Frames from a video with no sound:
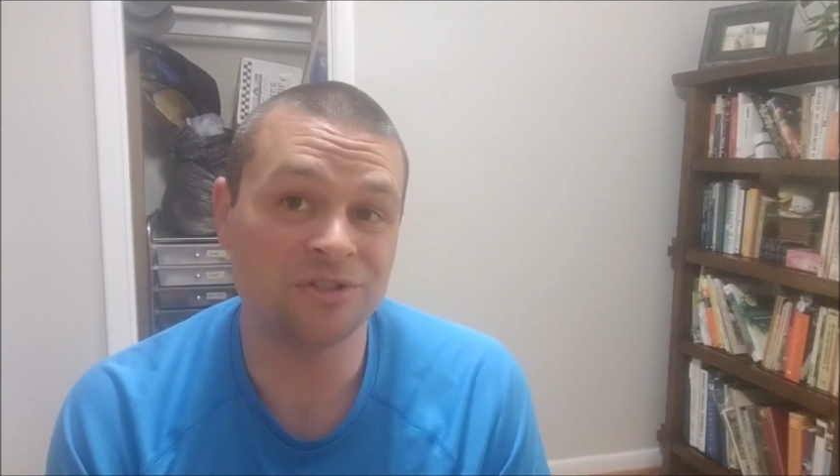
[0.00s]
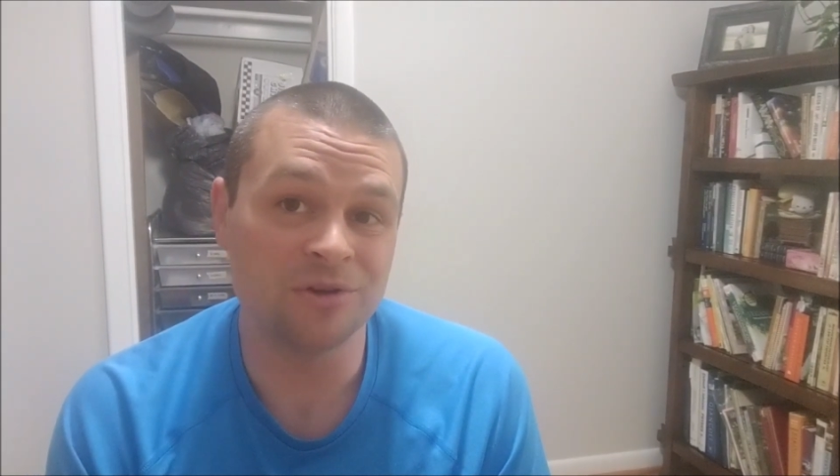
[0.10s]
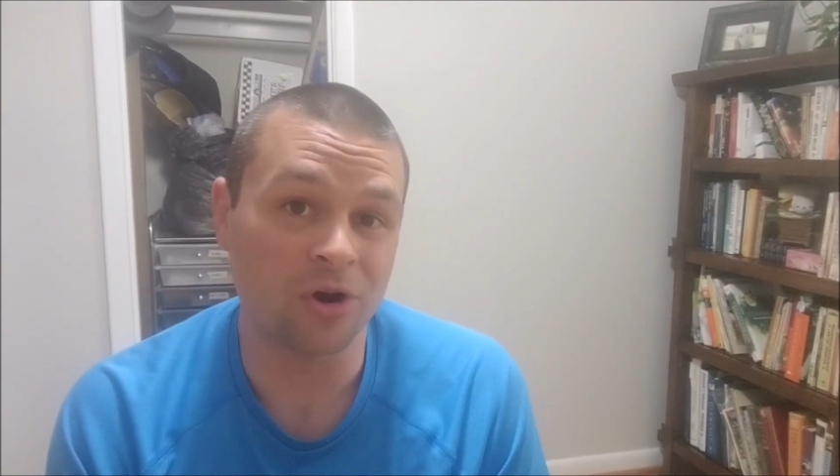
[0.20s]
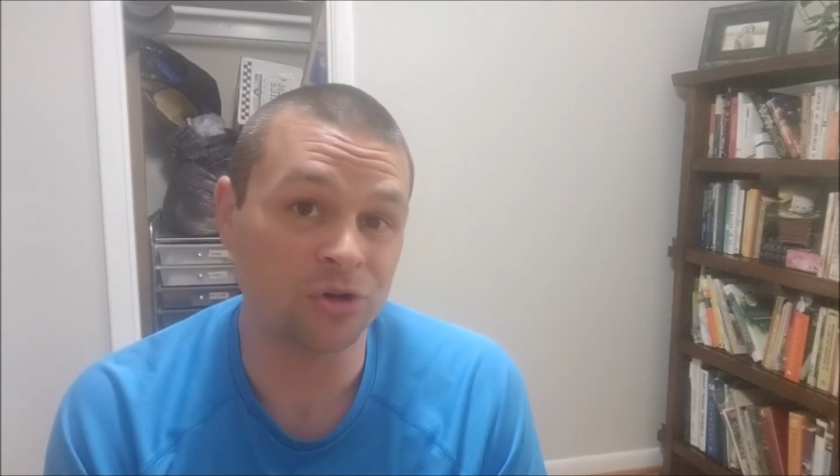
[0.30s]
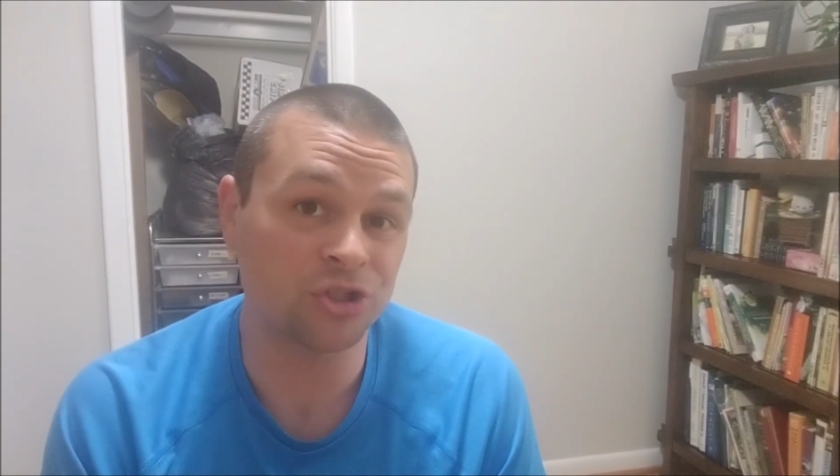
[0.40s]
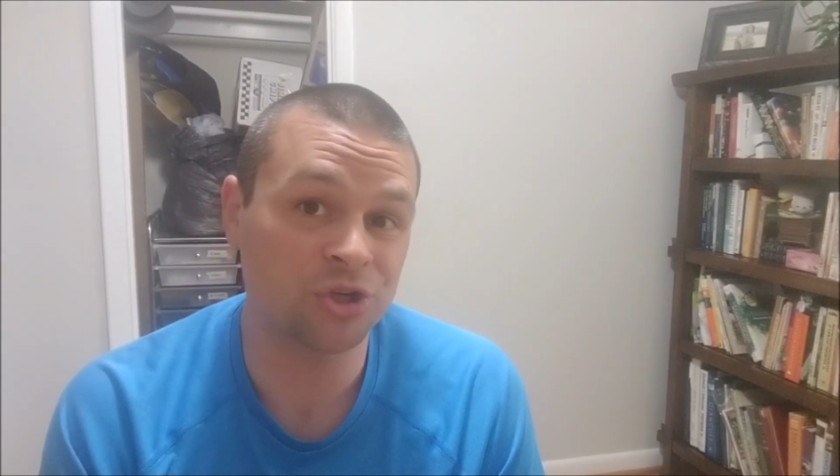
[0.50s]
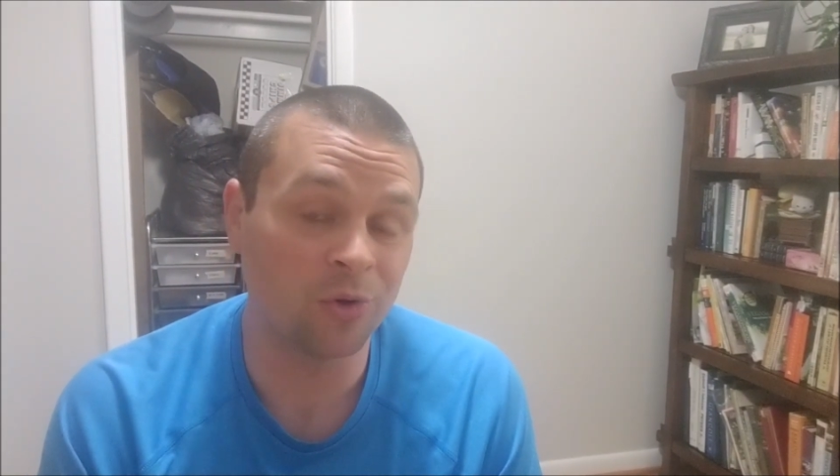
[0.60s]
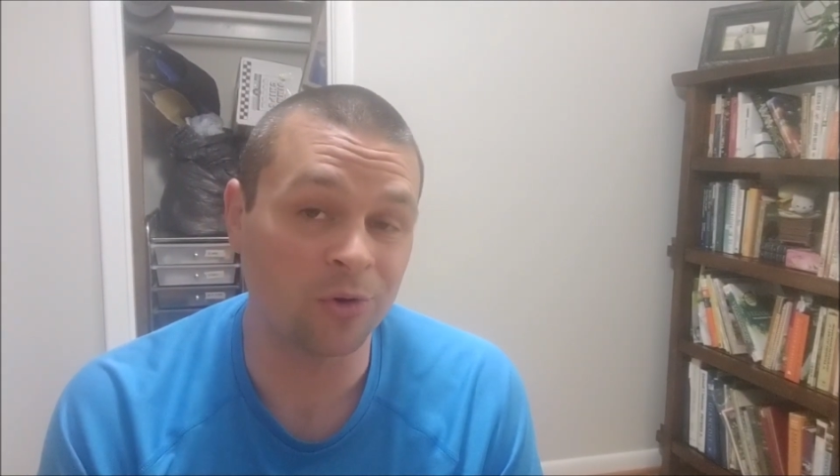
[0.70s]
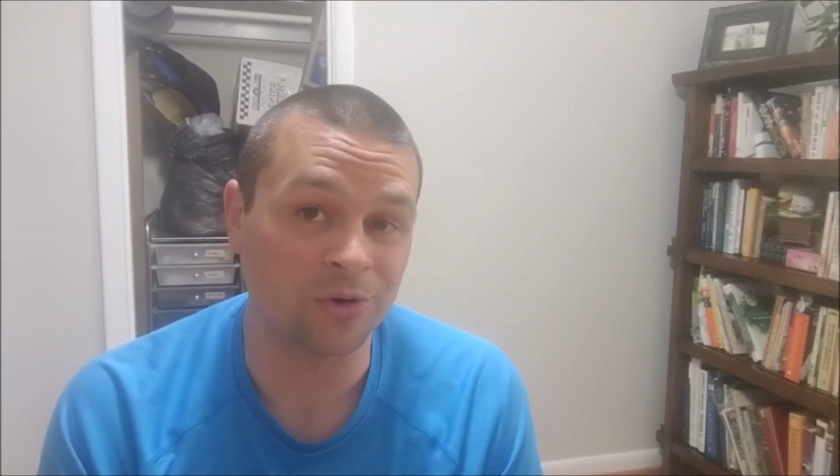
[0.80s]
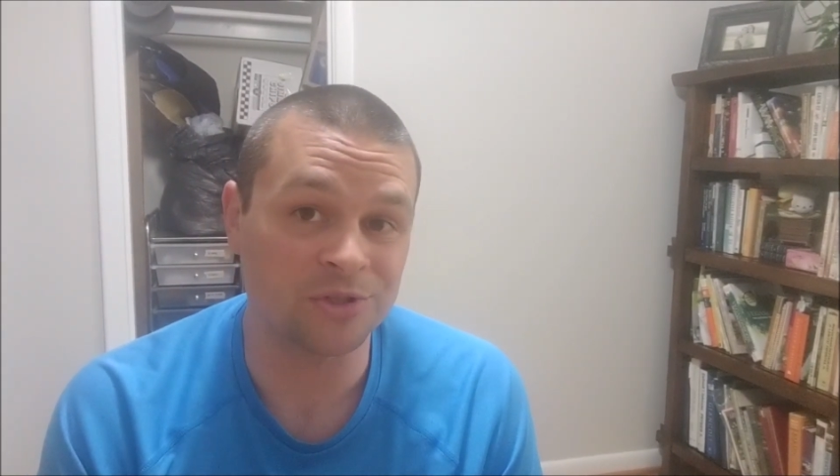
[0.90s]
our
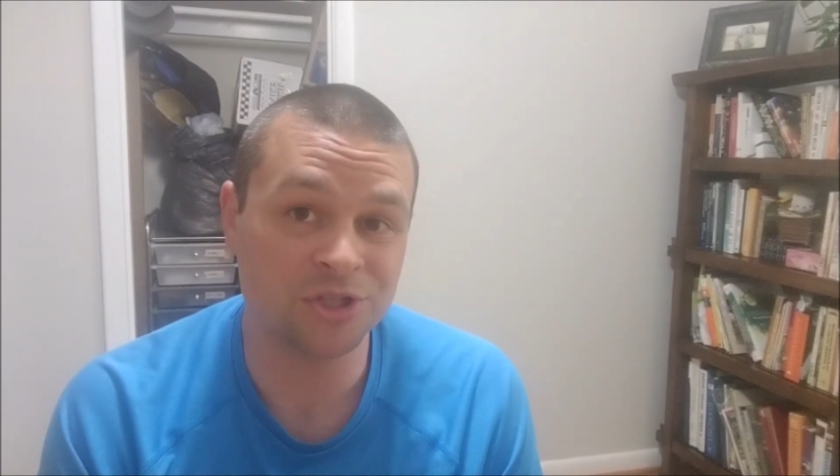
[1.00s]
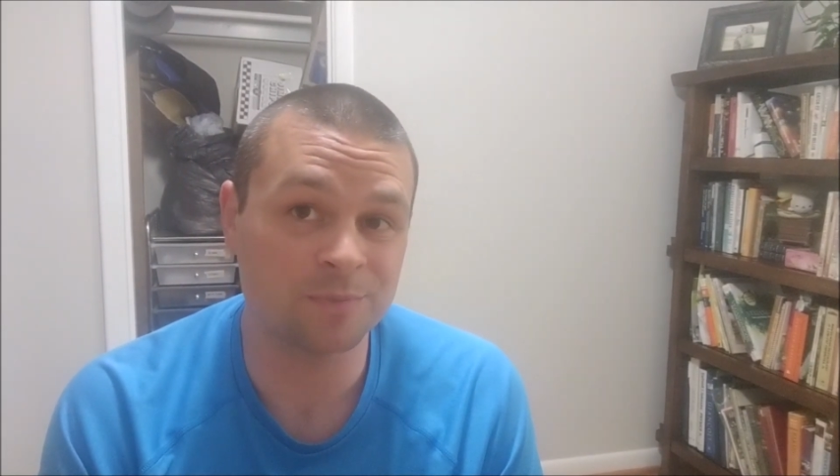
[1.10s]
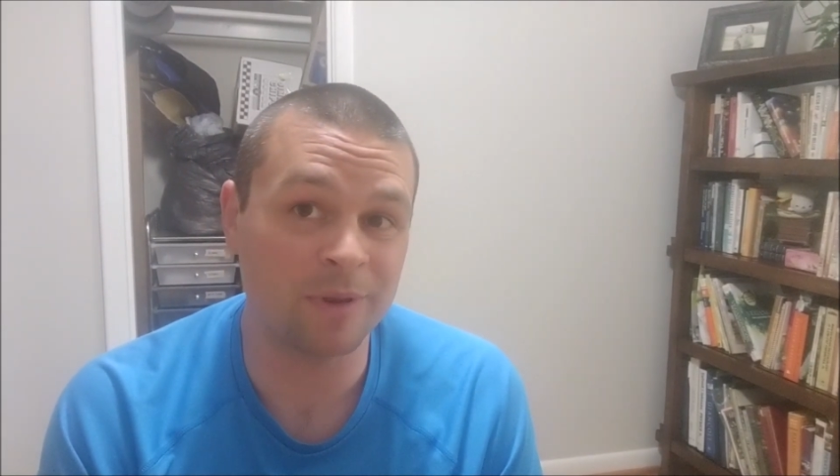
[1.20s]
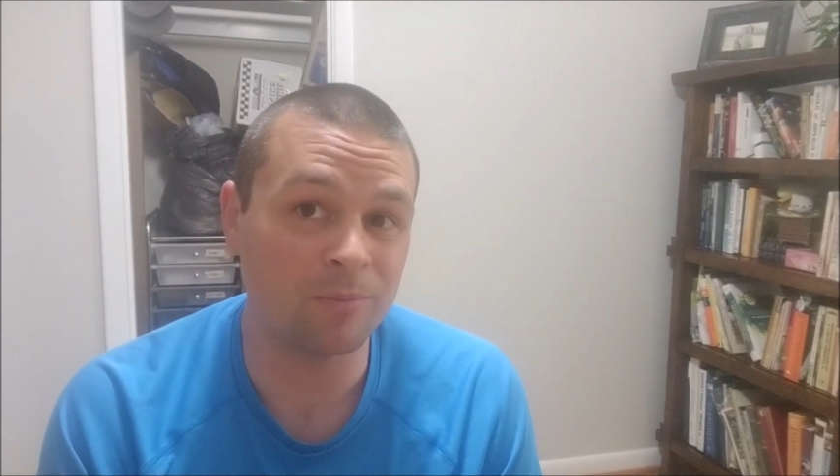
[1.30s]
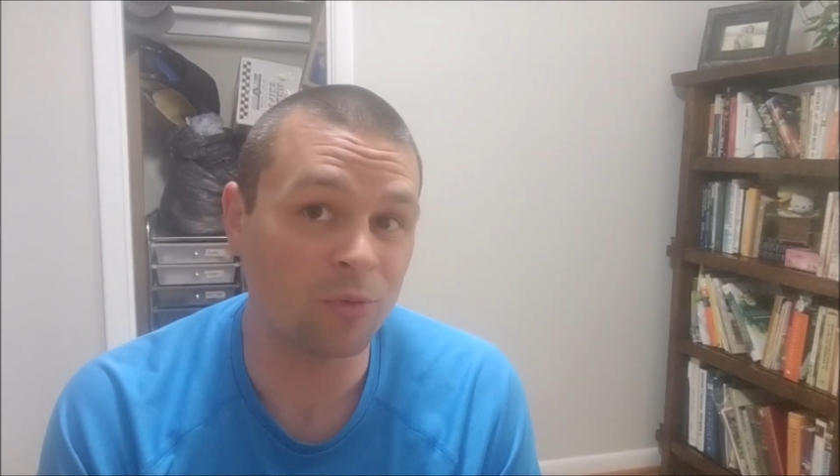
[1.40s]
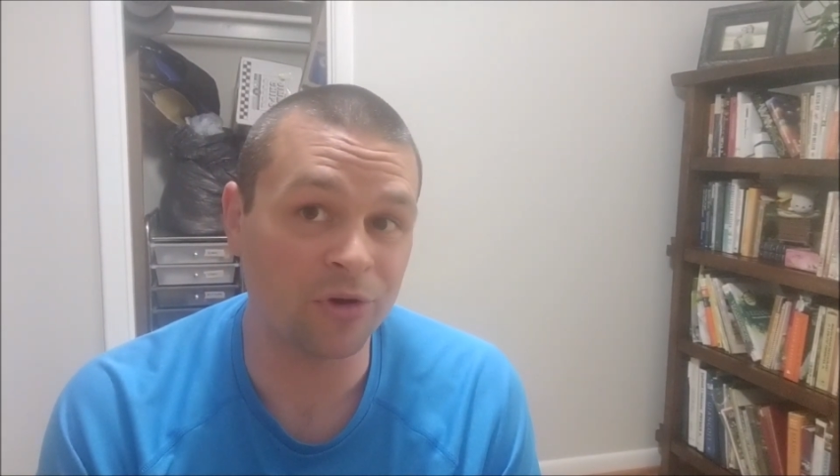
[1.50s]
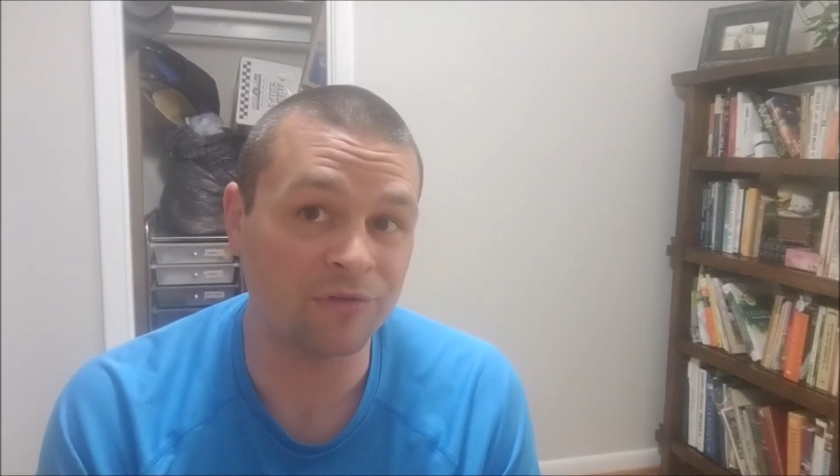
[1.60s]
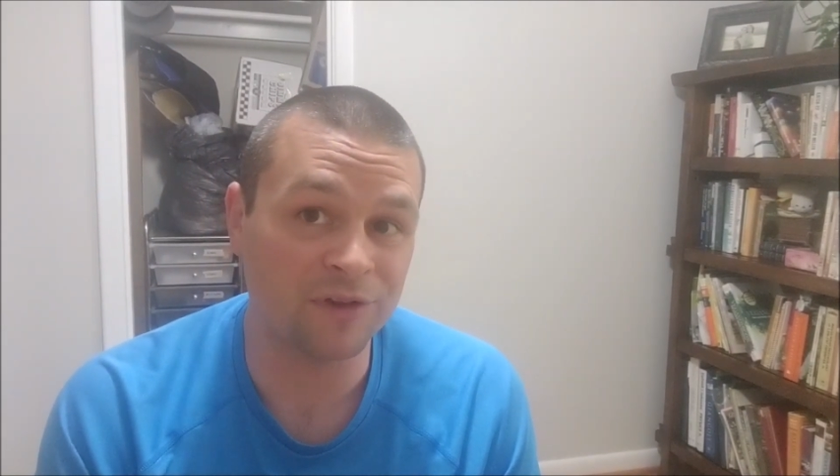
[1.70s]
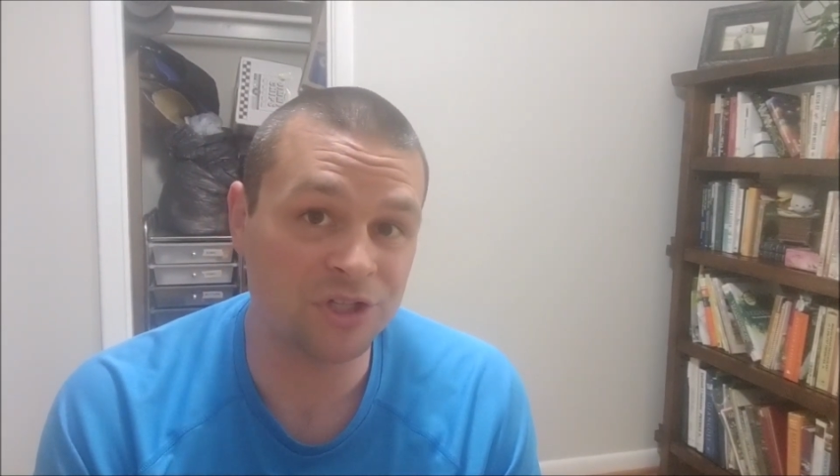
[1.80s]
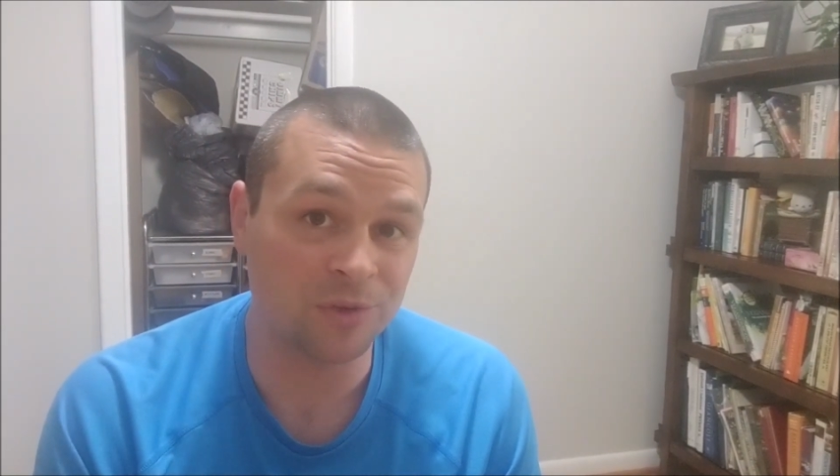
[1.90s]
chores, just be more
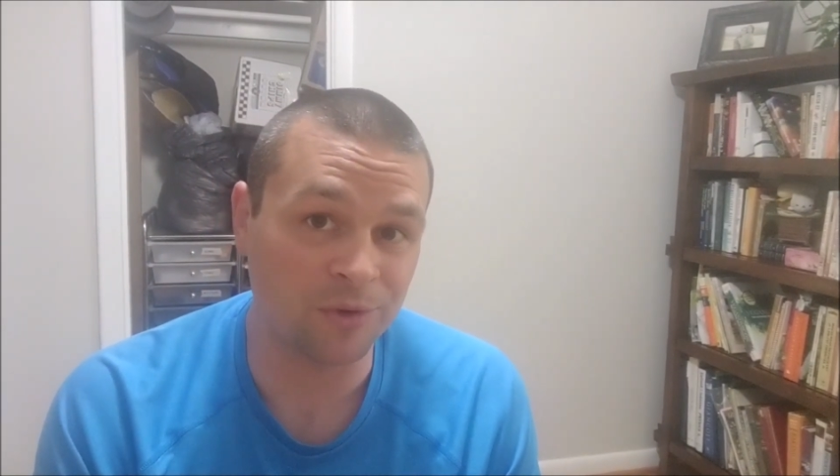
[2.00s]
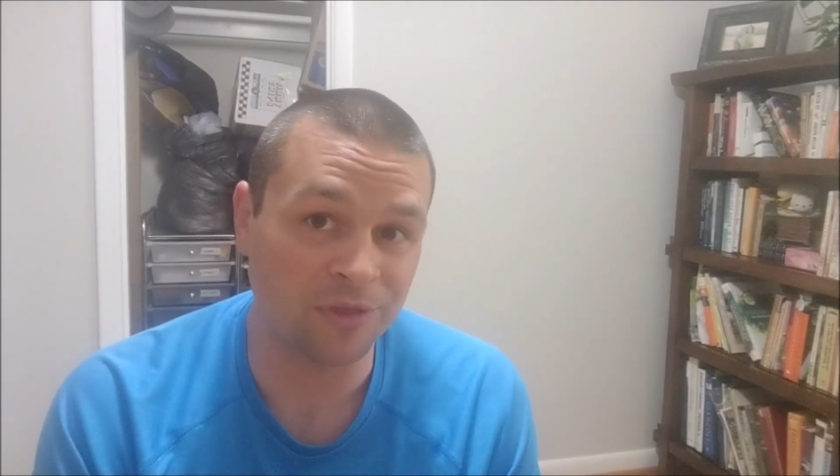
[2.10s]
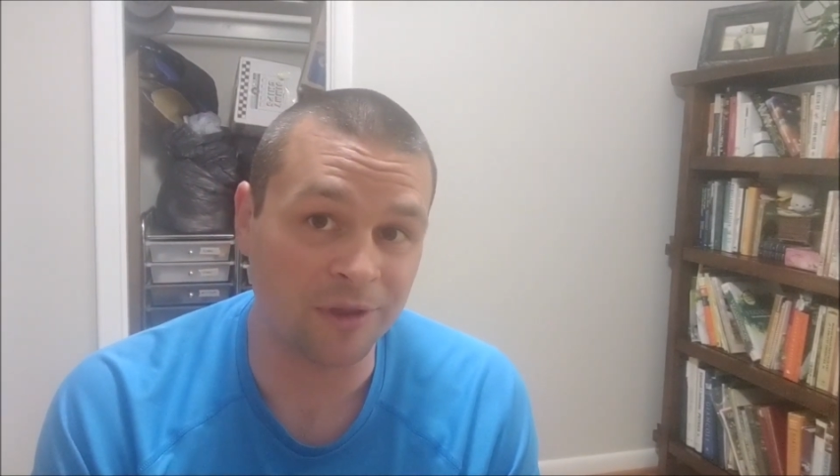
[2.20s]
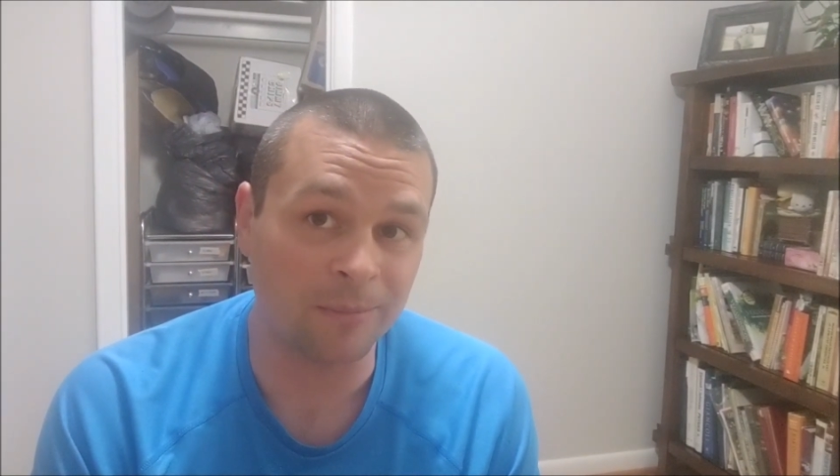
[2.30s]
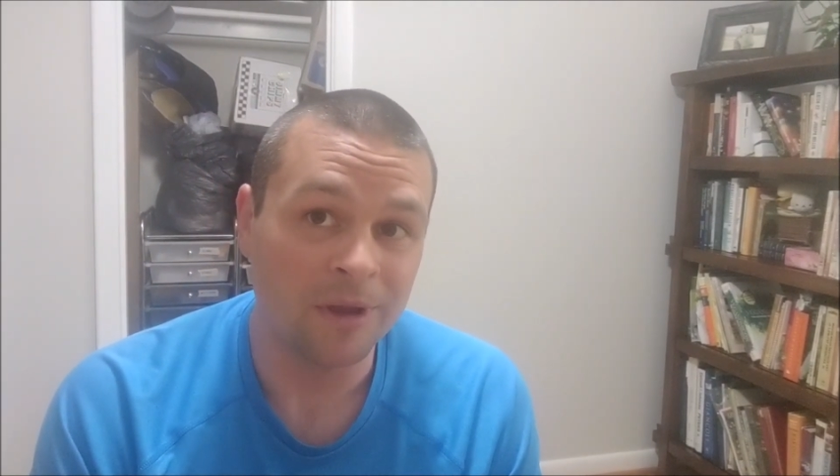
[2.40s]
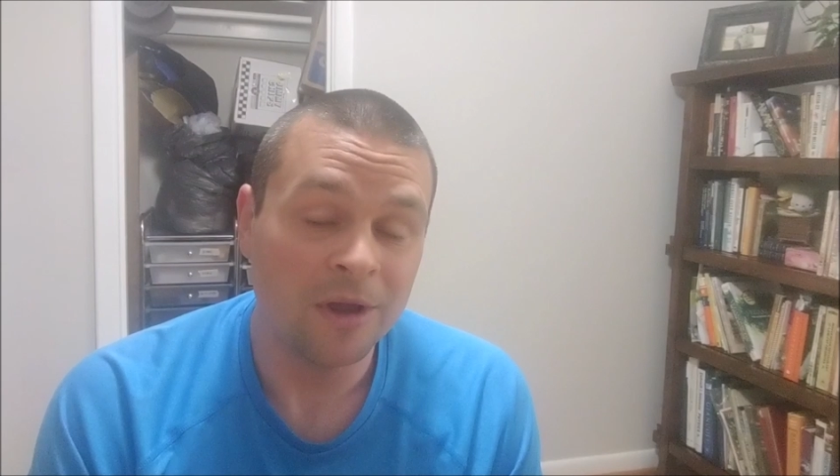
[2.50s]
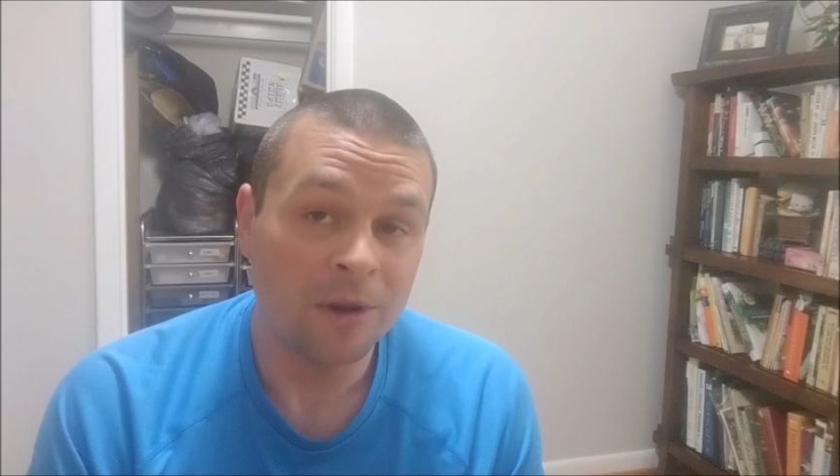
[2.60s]
efficient with them.